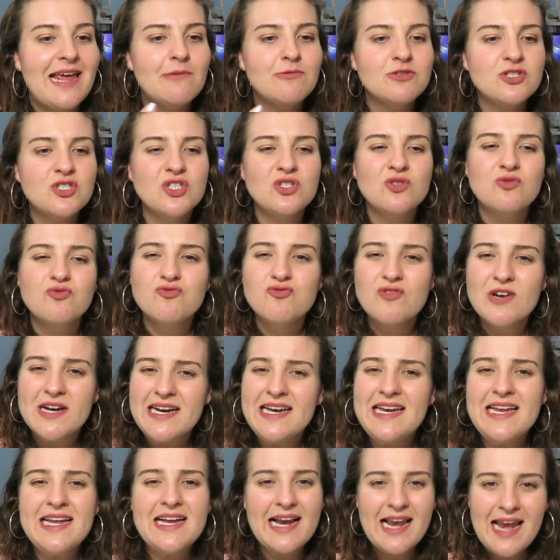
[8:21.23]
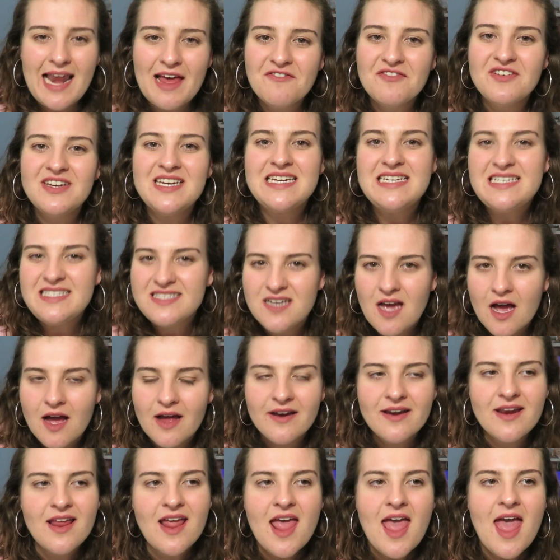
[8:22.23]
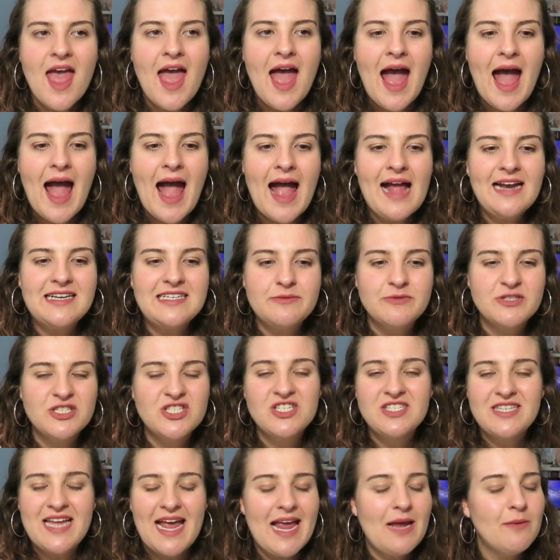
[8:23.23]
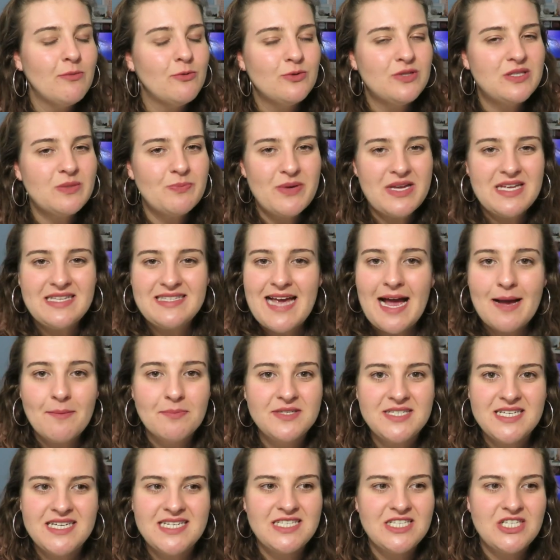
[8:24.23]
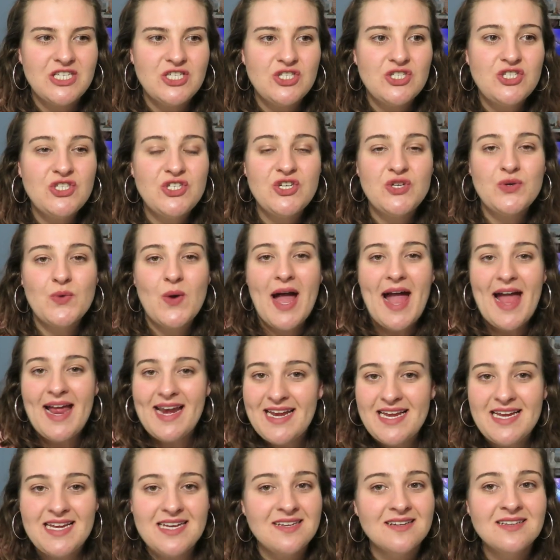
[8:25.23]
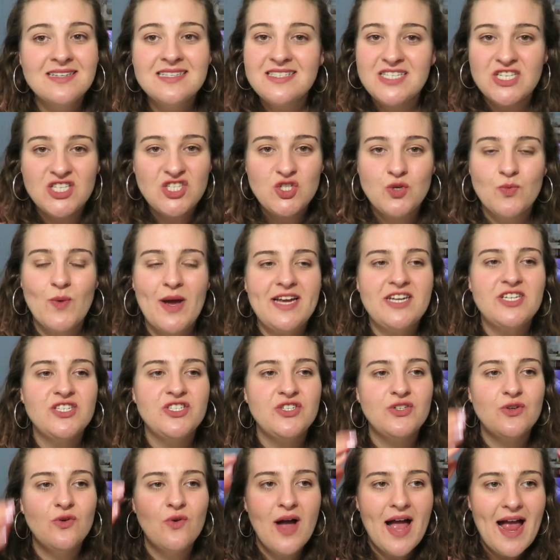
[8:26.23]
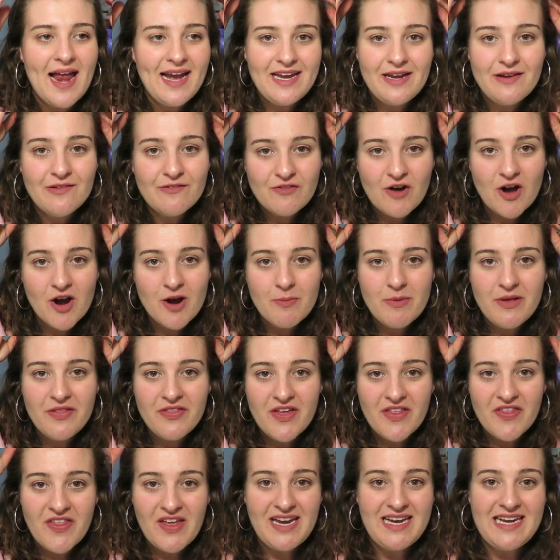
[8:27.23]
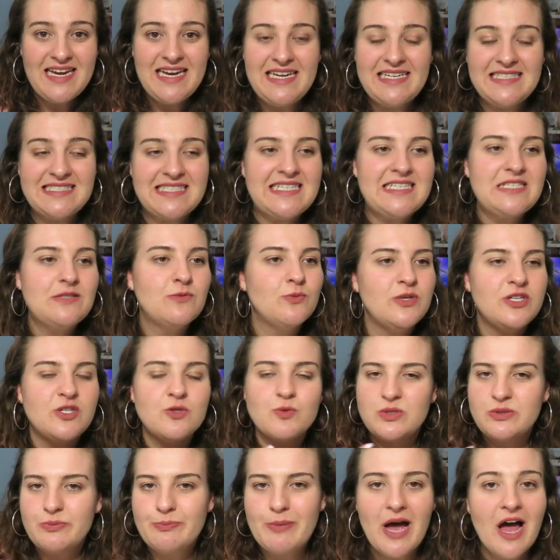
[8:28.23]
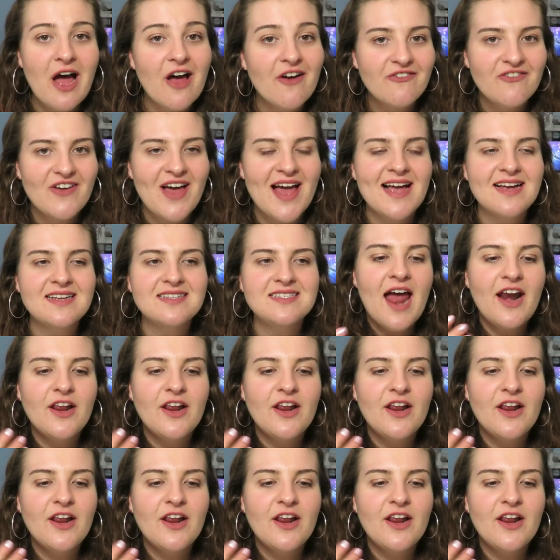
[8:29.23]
It was just really cleverly done, and it was just able to be adapted into any situation or any environment that they needed, which was perfect.